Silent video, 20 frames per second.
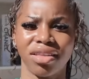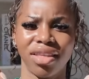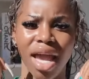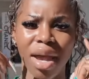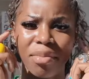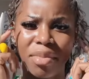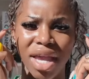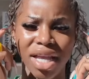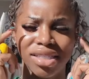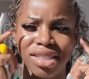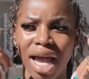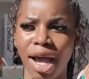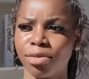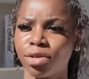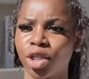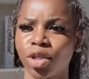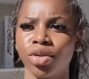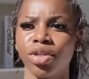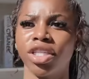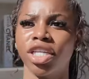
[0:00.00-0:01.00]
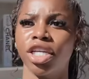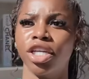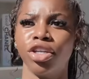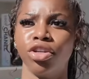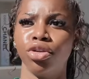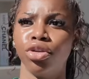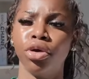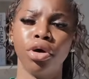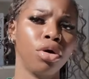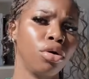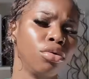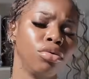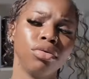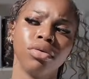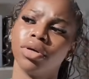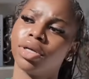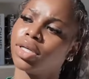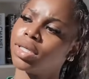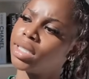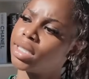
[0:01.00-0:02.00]
That makes absolutely no
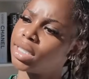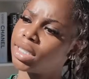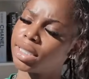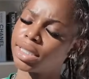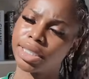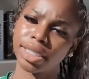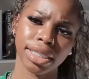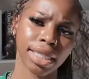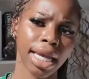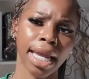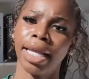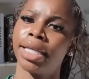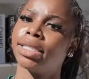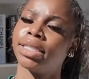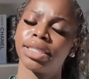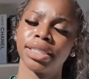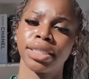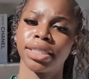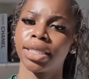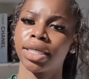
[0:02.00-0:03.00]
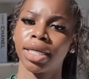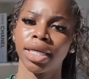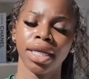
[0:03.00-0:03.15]
sense.